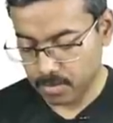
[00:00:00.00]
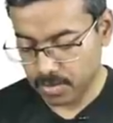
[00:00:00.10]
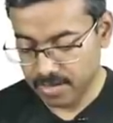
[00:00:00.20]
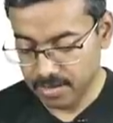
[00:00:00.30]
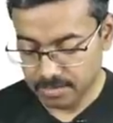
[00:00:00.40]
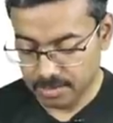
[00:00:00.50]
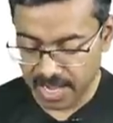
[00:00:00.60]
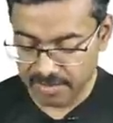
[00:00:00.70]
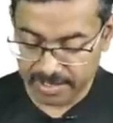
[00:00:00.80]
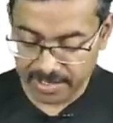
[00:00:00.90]
Okay,
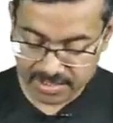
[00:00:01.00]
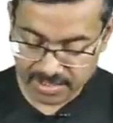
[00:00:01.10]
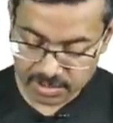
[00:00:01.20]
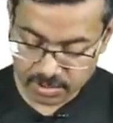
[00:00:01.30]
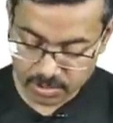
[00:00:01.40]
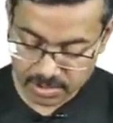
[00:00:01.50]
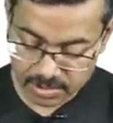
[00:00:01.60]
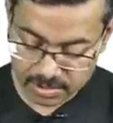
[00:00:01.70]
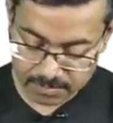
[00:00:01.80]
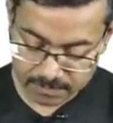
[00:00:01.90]
I've been teaching
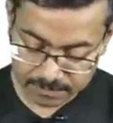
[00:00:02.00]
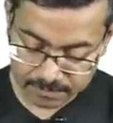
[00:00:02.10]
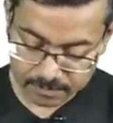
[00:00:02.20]
students,